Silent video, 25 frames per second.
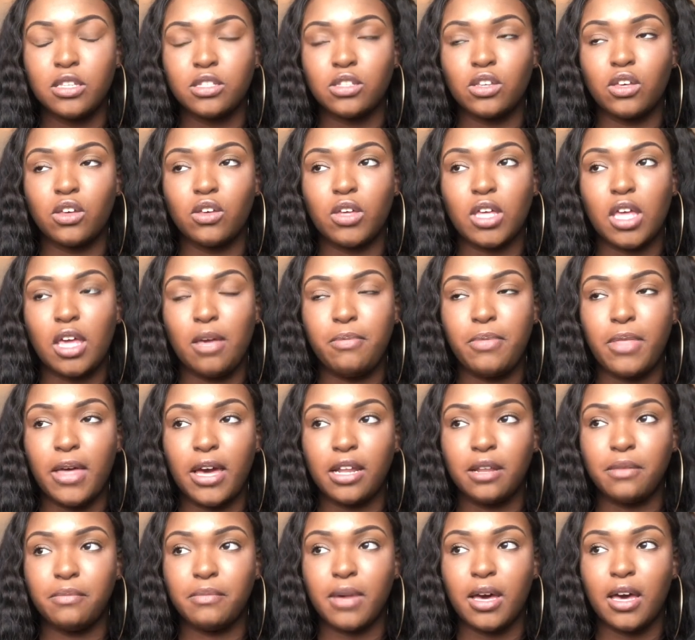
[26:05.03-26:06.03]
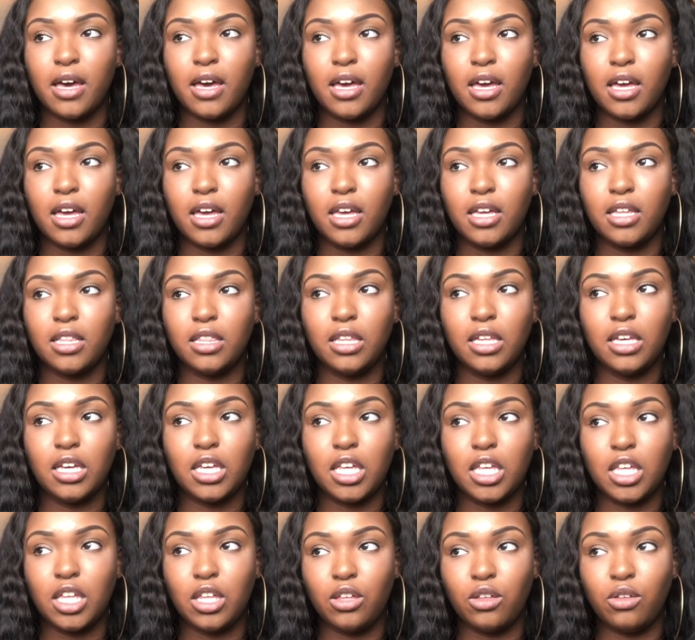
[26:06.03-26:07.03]
So keep that in mind.
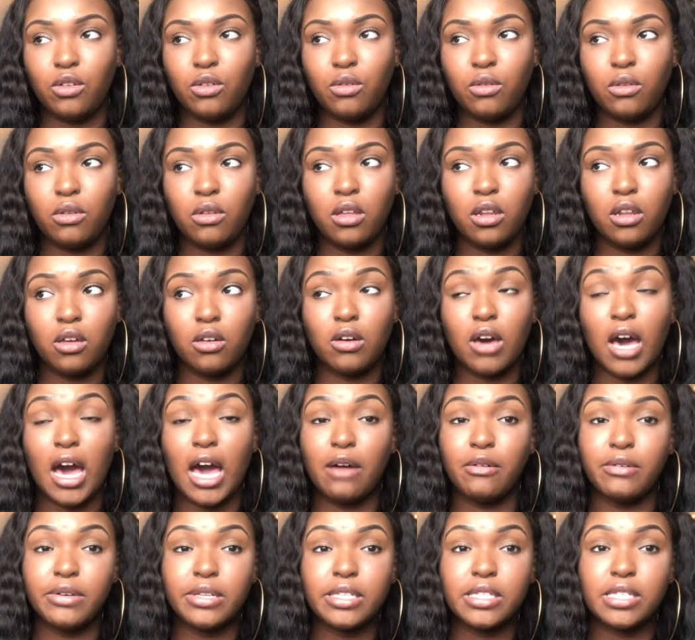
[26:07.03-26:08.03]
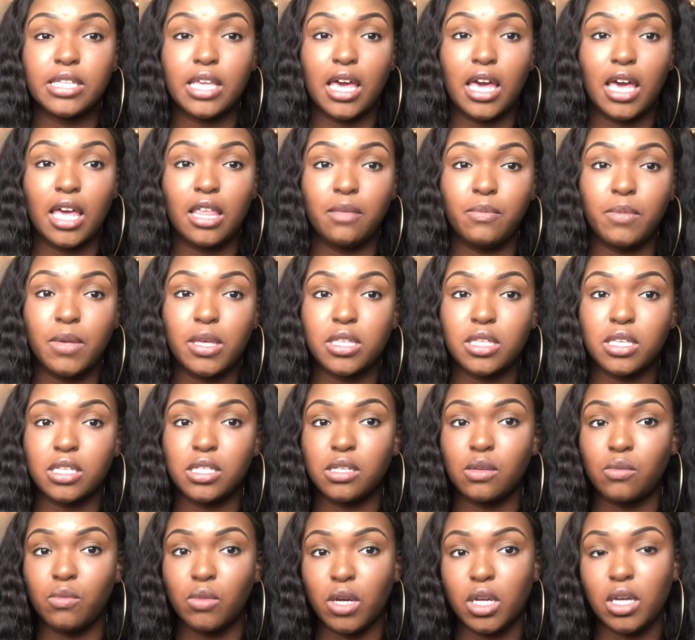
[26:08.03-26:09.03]
Look cute. I would say the beach is
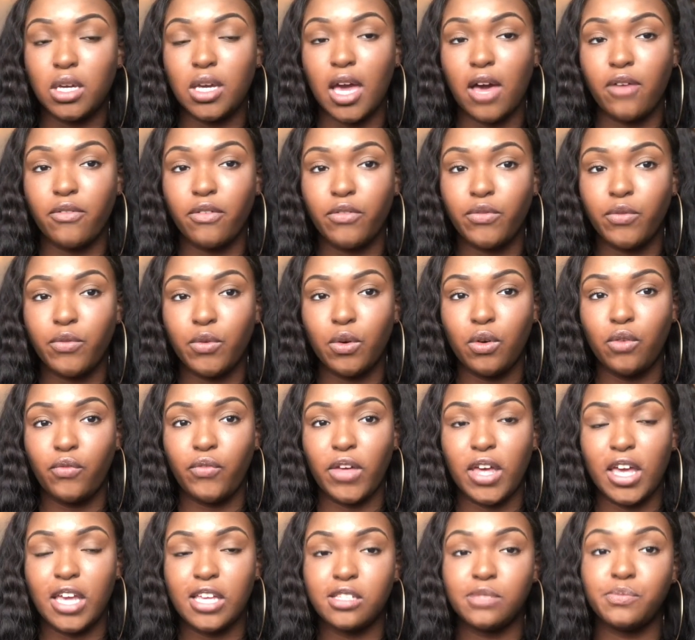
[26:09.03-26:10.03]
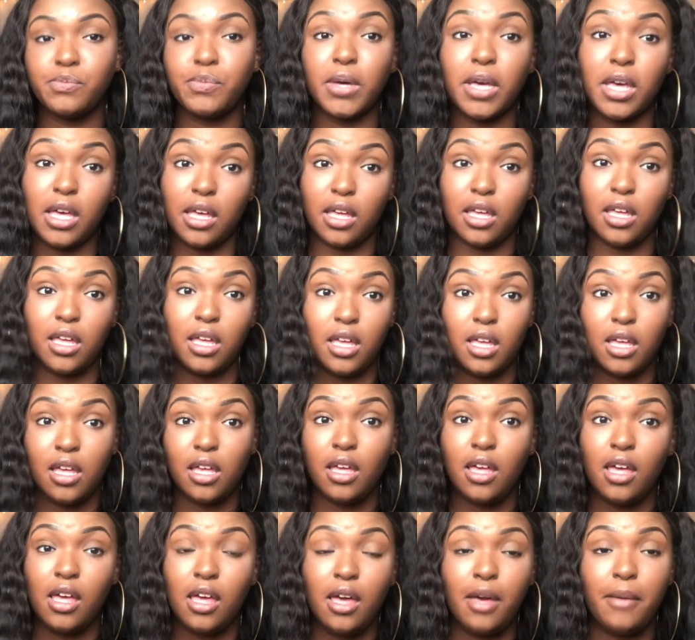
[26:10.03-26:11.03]
somewhere you can have a full face, but
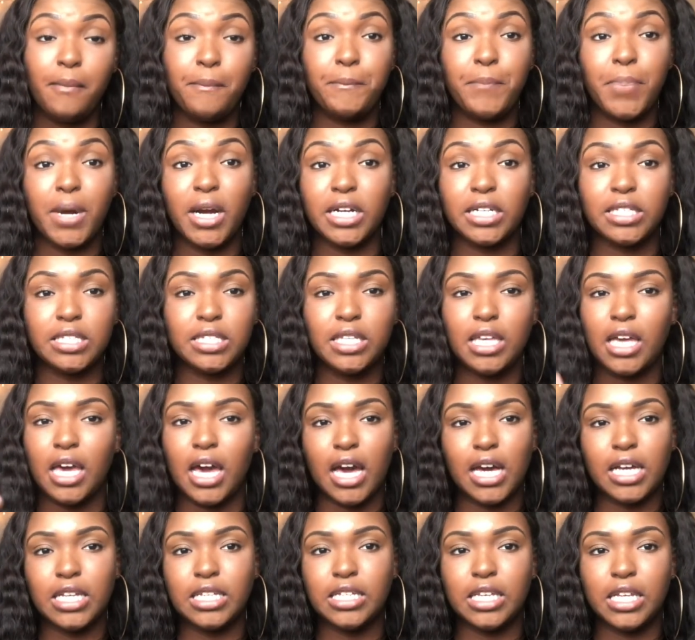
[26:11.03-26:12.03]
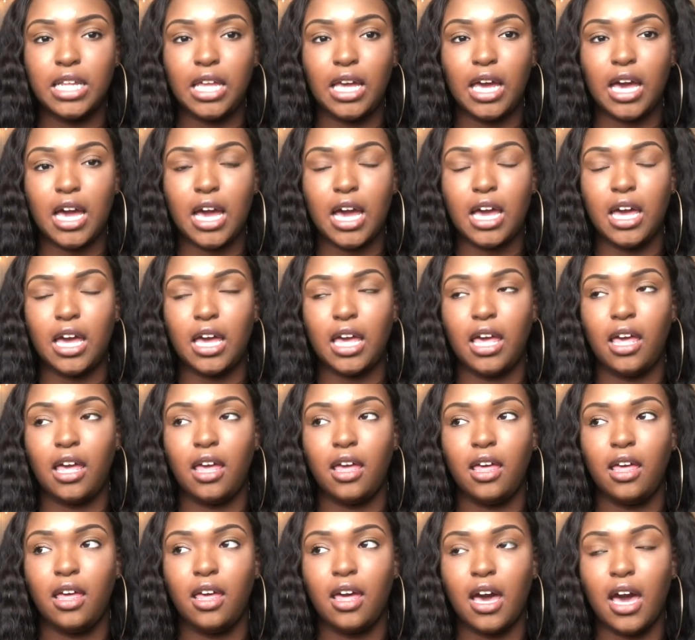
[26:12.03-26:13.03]
personally, I didn't. I
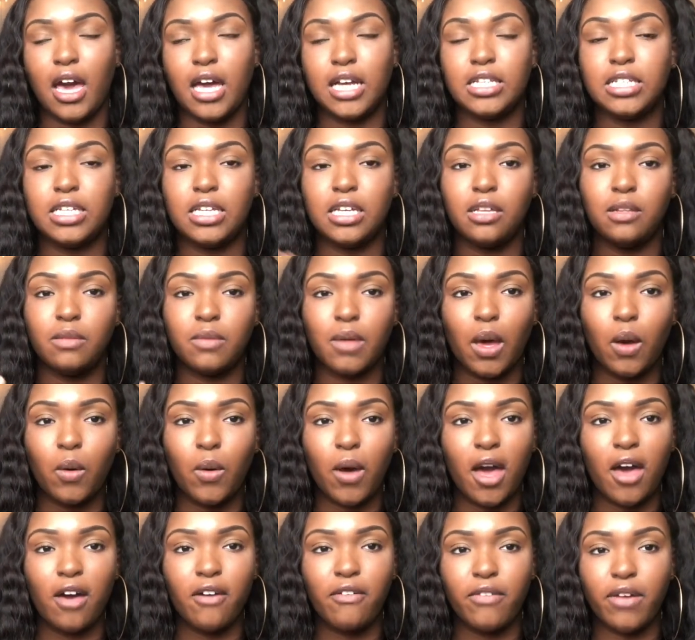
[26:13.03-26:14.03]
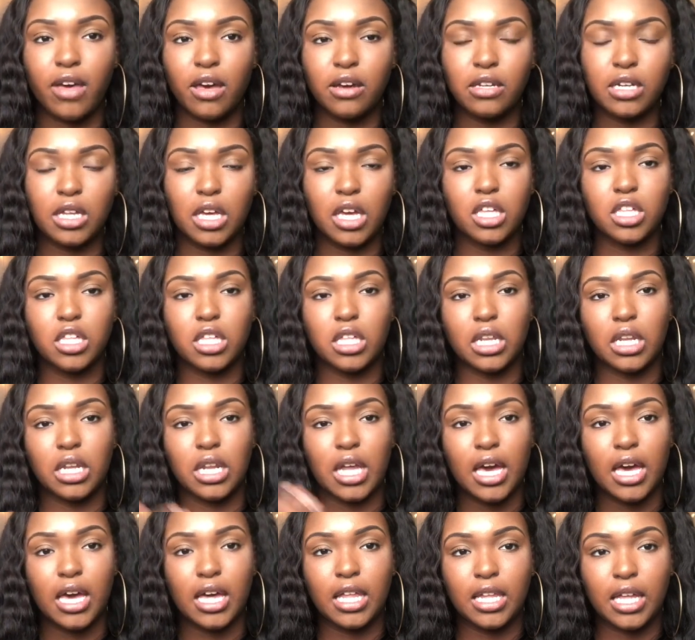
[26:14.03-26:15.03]
did like have foundation and
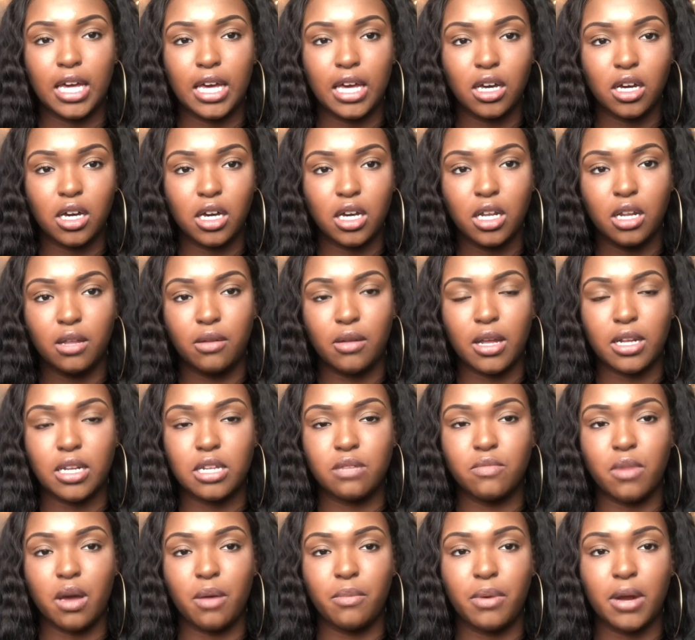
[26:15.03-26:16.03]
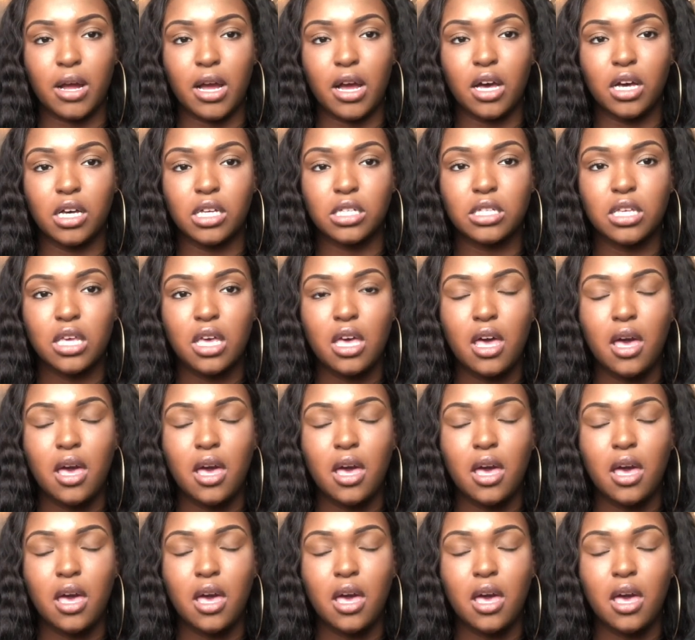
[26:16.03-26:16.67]
highlight on, and I did my brows,